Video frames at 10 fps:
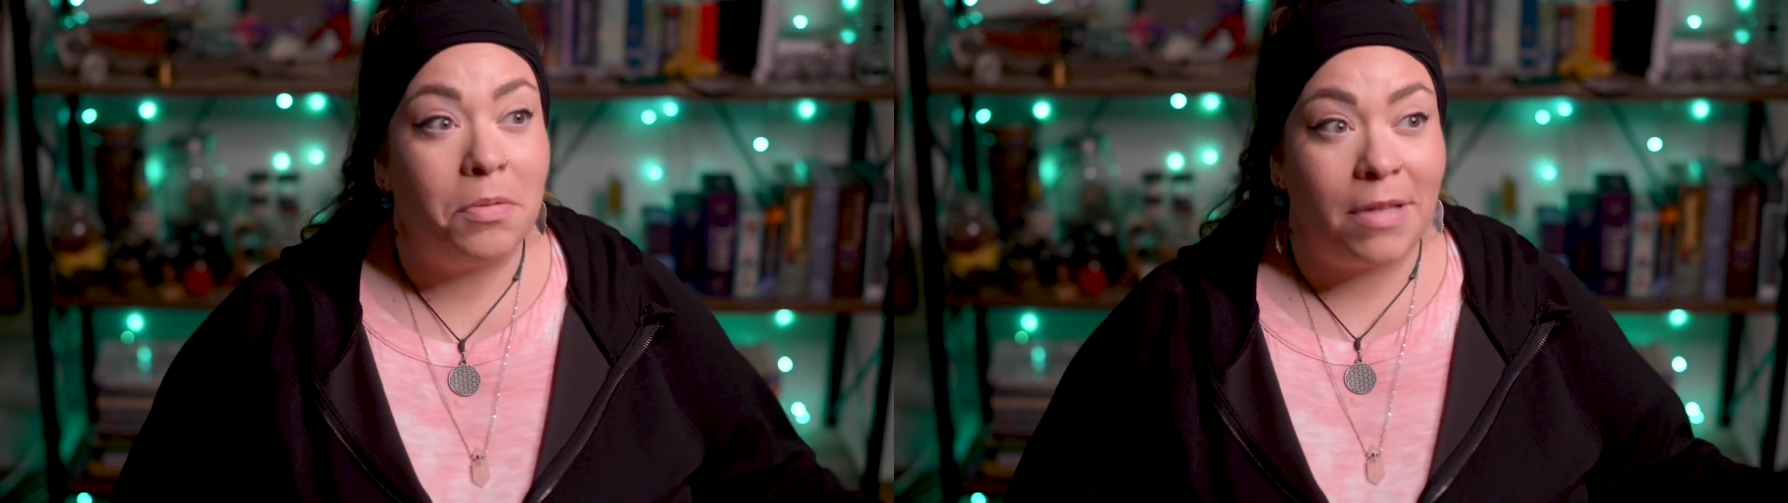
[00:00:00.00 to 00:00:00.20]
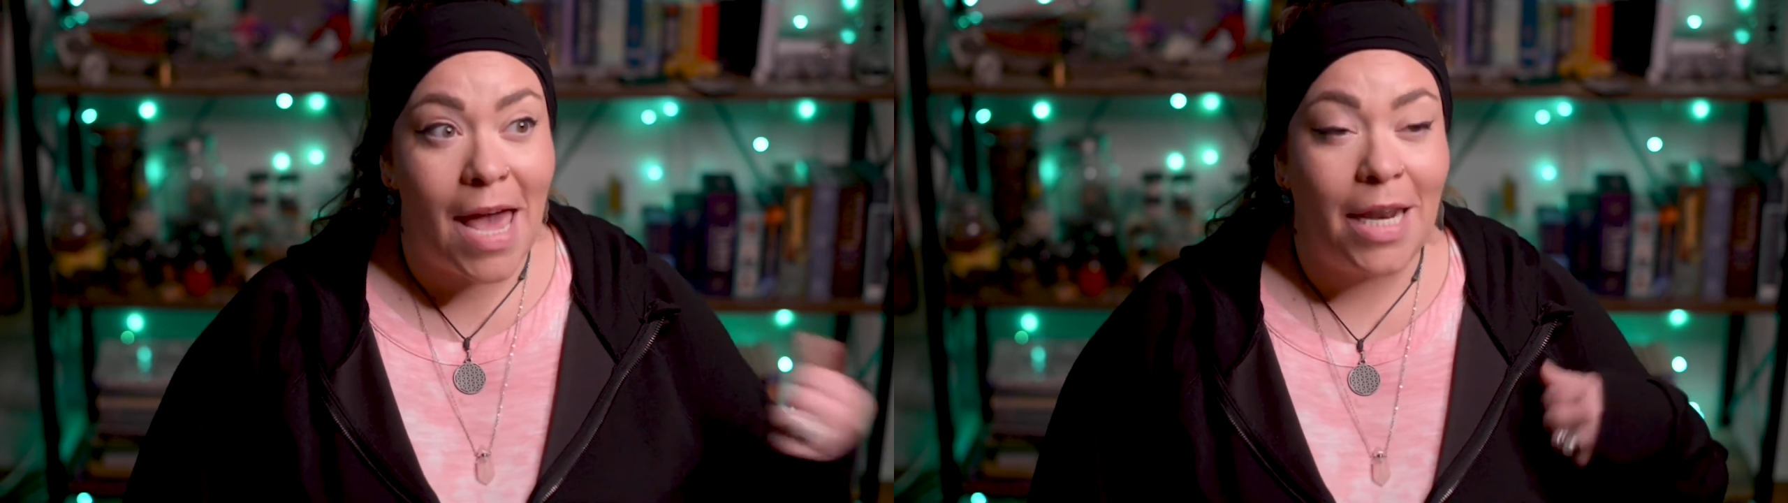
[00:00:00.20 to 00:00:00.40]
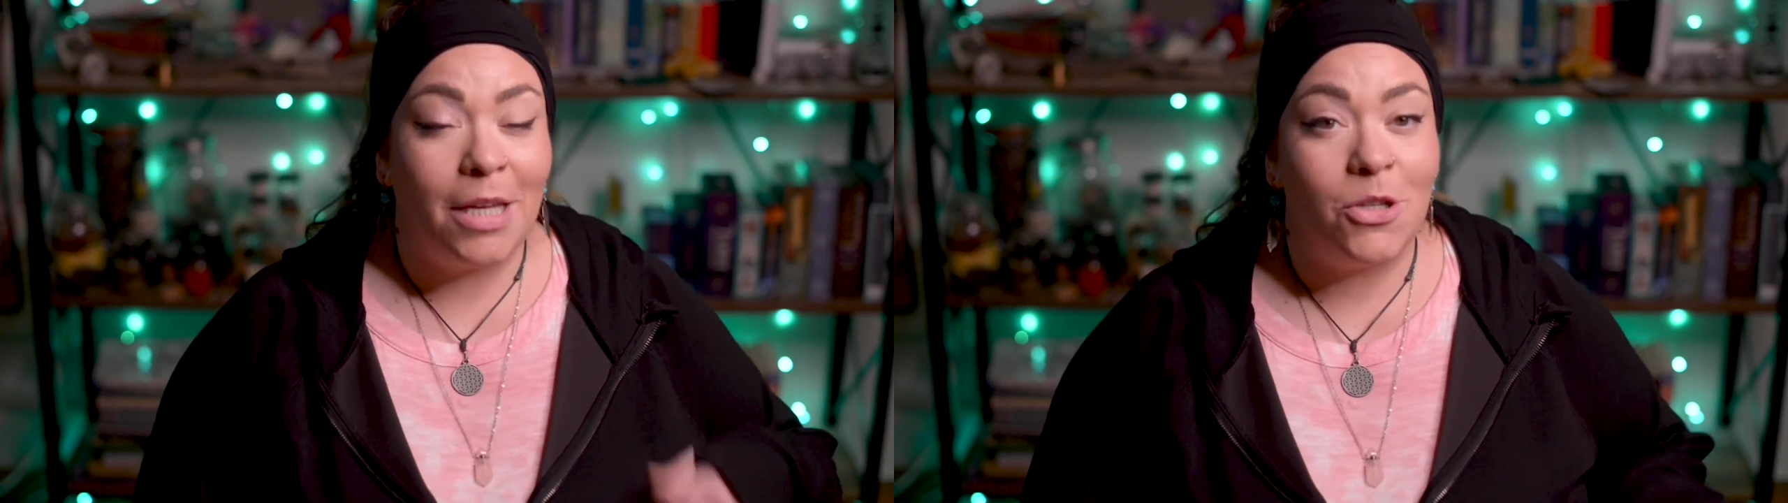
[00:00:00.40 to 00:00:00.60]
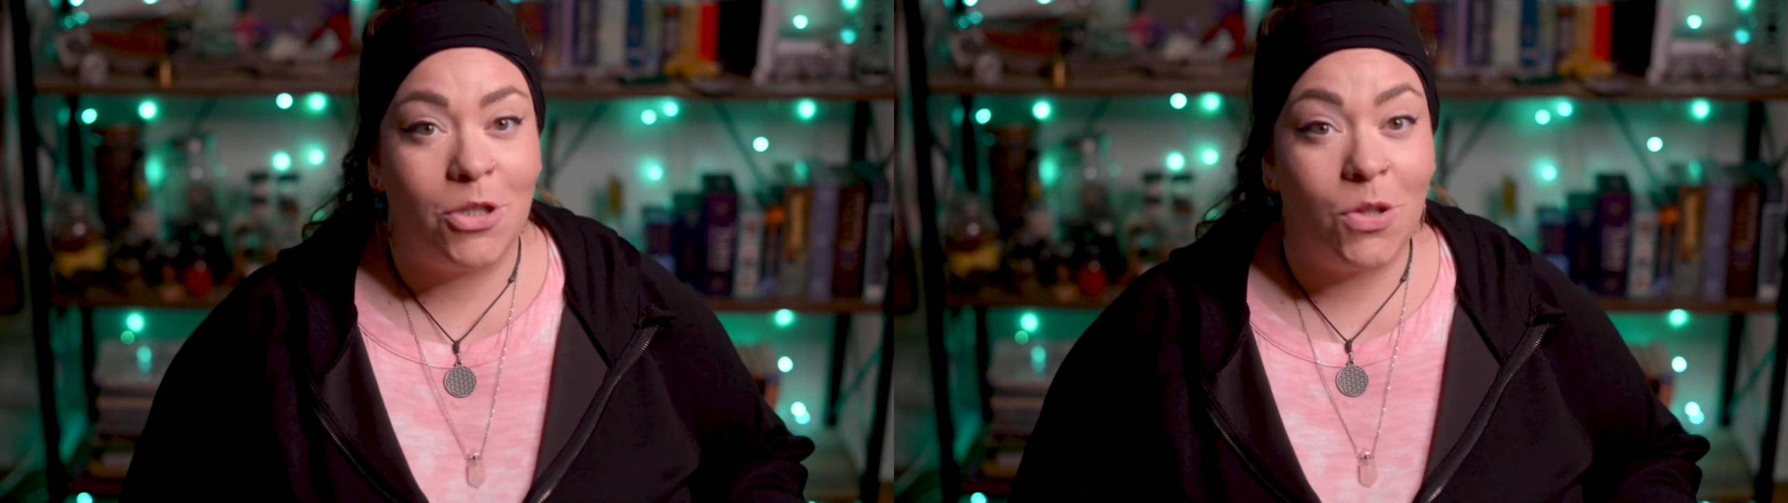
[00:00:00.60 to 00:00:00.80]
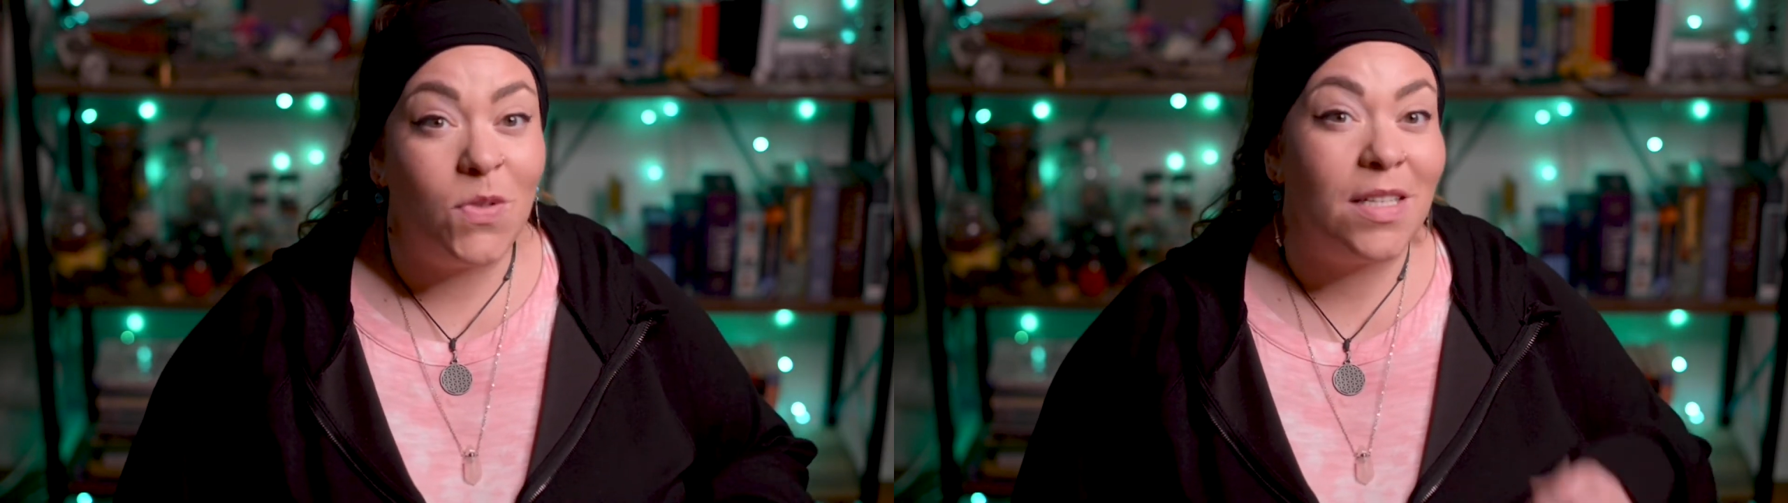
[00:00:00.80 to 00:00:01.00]
planning
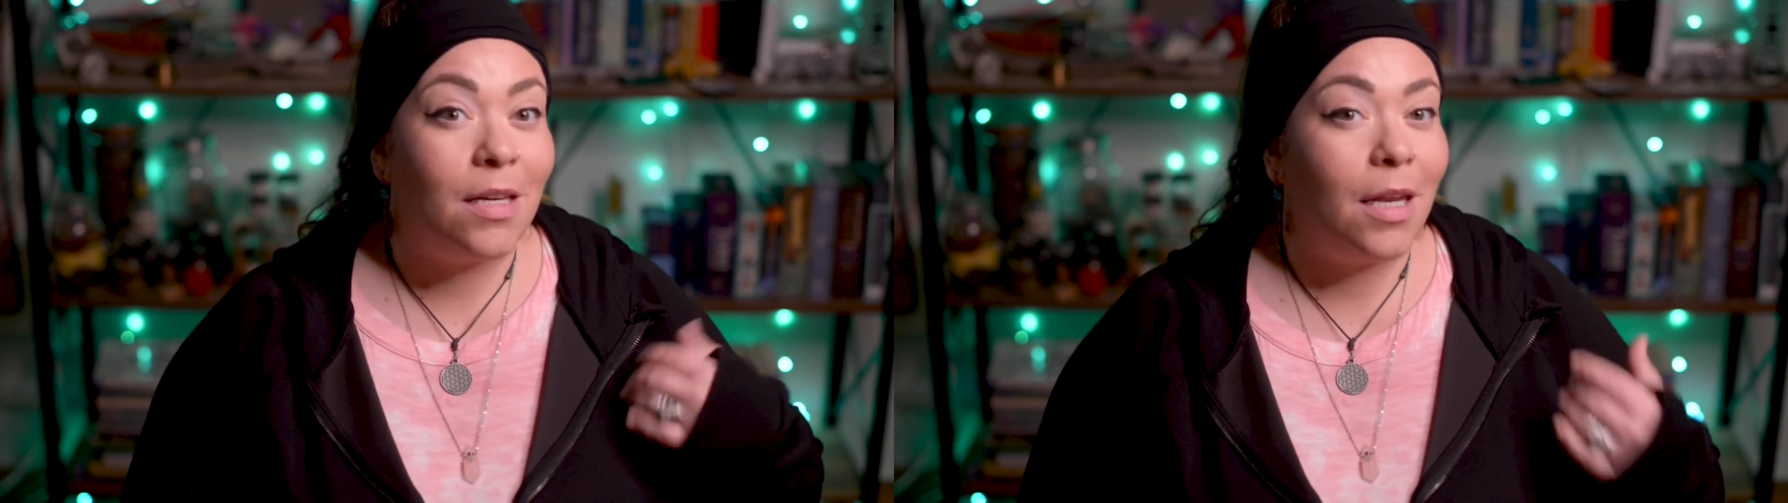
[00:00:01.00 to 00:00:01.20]
shoots and